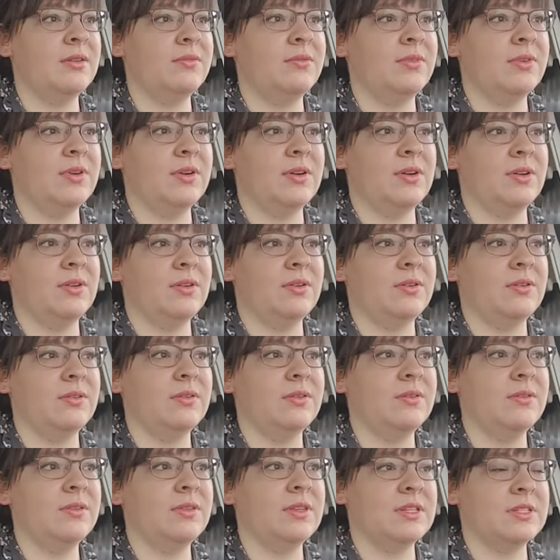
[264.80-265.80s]
for
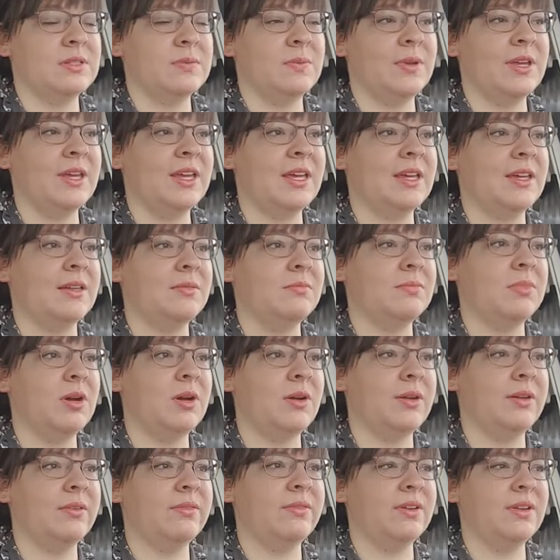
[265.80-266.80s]
this week, and
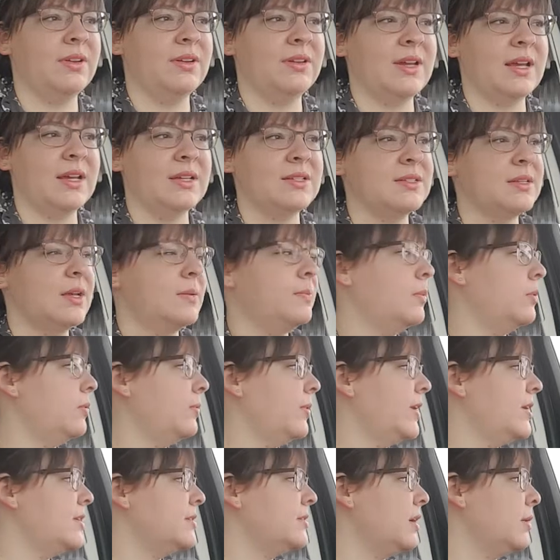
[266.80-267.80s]
probably for the next couple
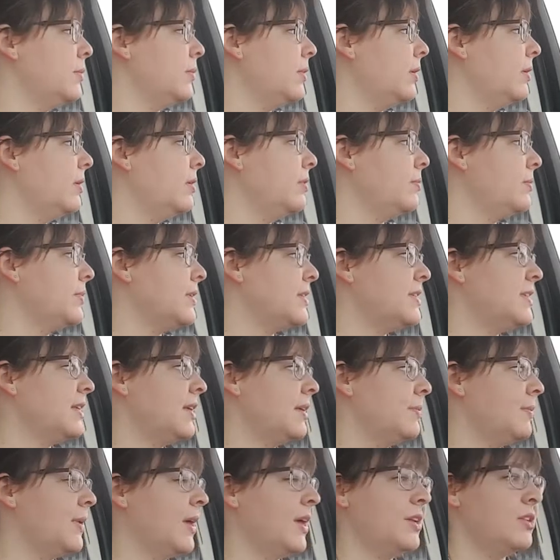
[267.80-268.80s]
weeks. So I probably won't be
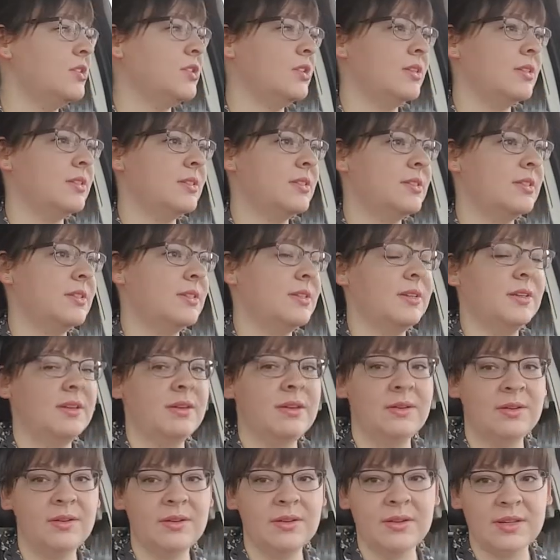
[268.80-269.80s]
seeing patients
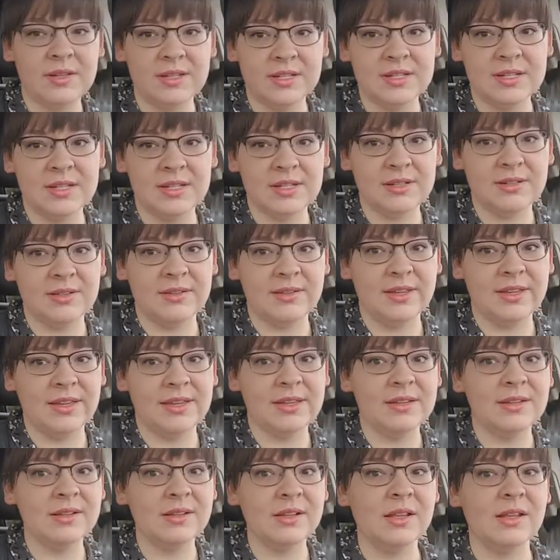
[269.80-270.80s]
until like
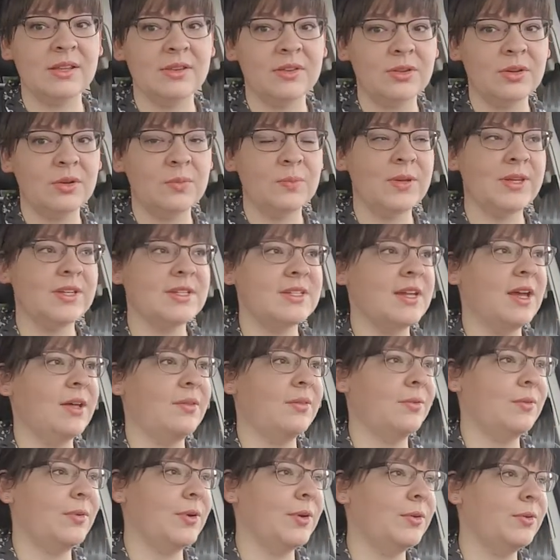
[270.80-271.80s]
a little bit down
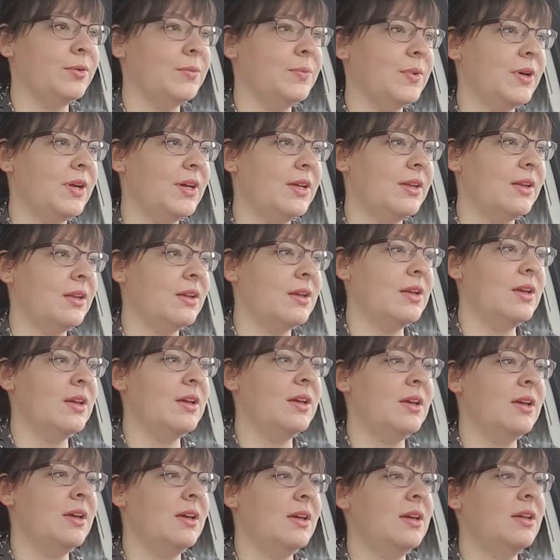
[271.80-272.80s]
the road, but
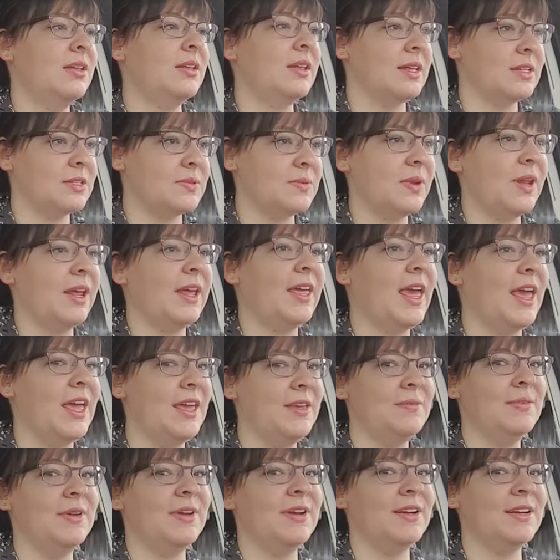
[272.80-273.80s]
that's what I
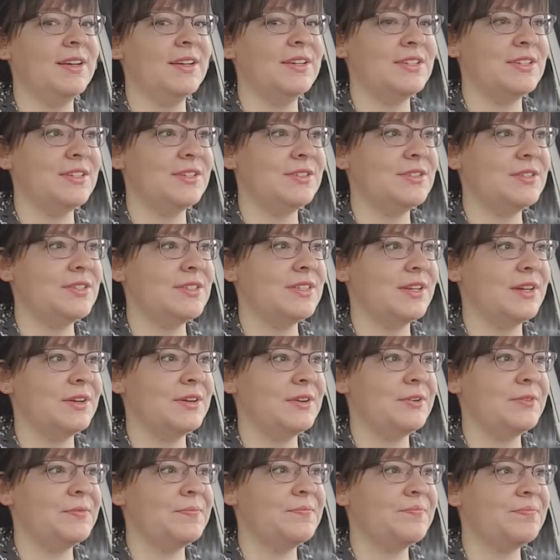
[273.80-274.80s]
came here to do.
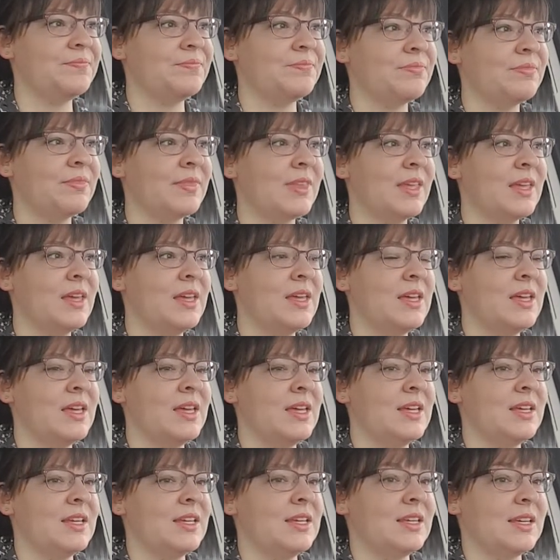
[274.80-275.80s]
So
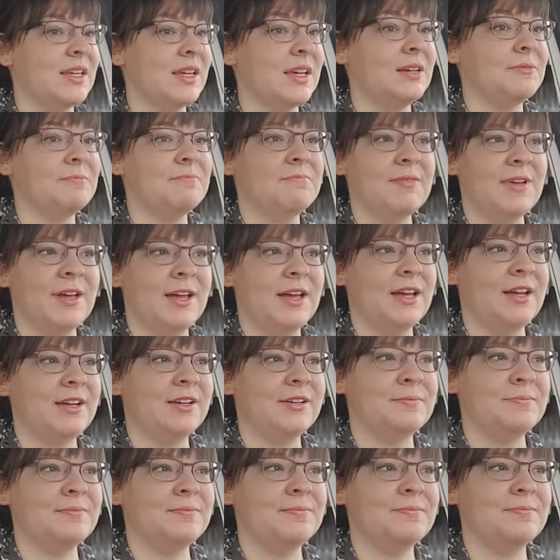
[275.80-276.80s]
yeah,
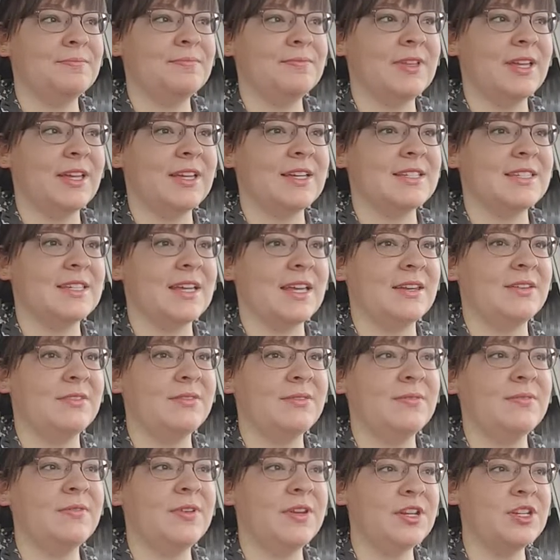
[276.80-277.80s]
like I said,
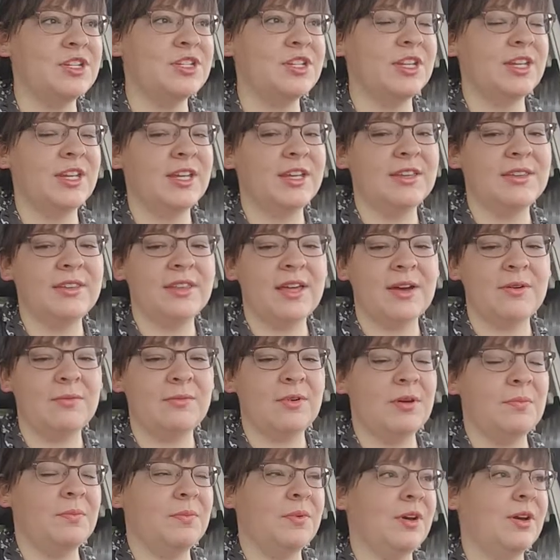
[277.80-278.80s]
finishing that
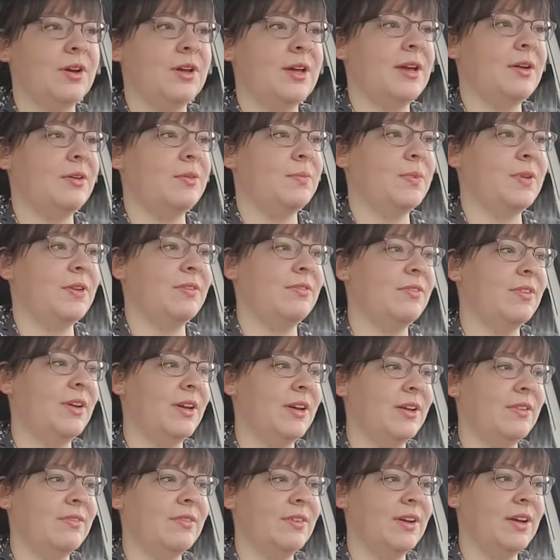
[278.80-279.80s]
one book, I would be
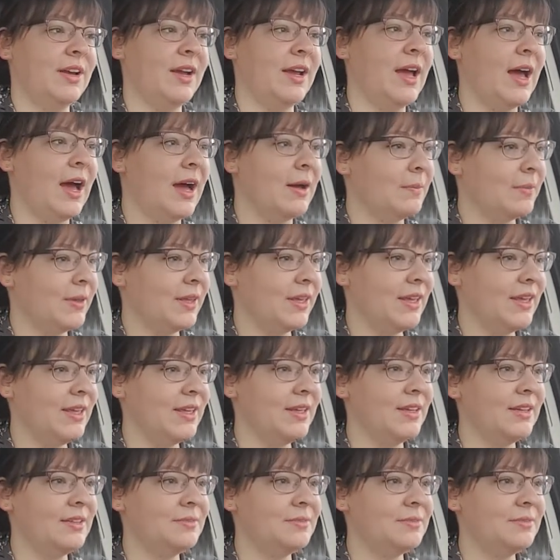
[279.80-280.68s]
very, very happy.